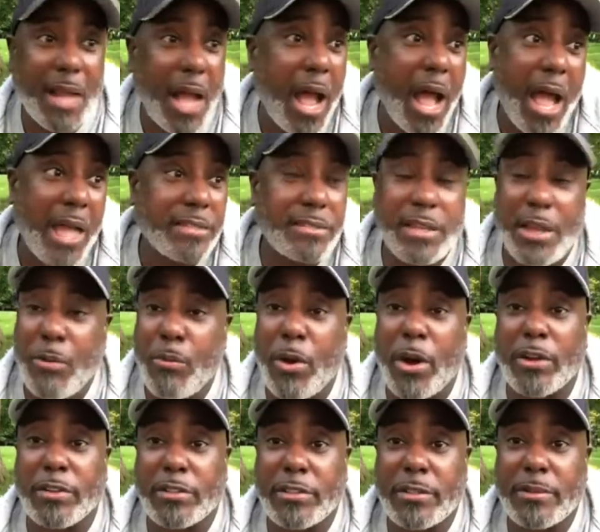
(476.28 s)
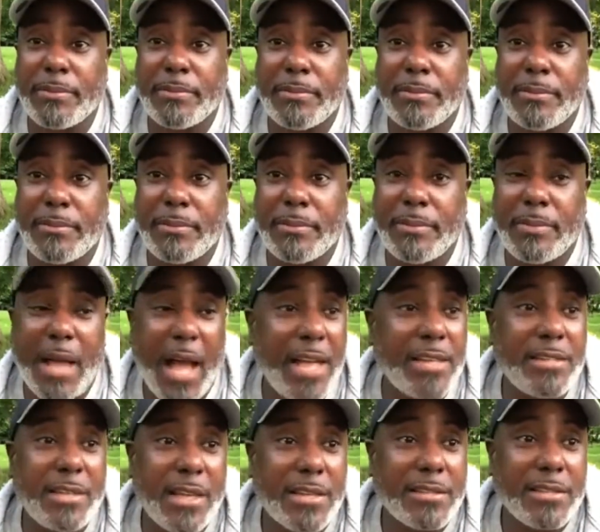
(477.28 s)
I say worse.
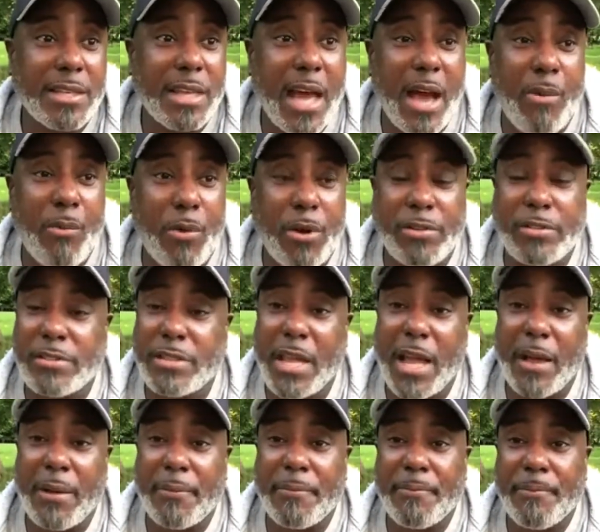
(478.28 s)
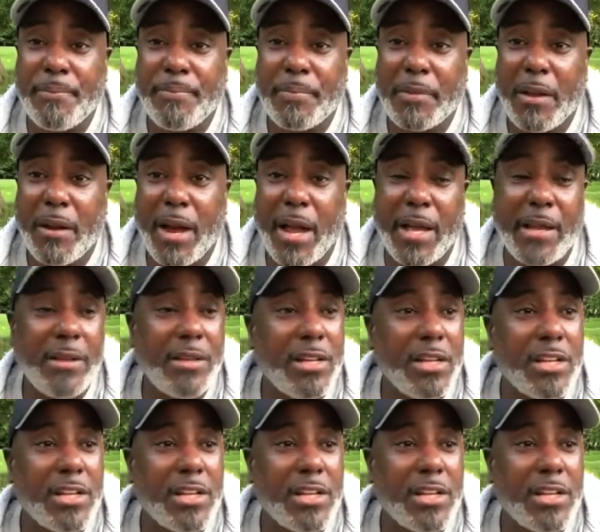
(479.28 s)
I say it's a lot worse now, right?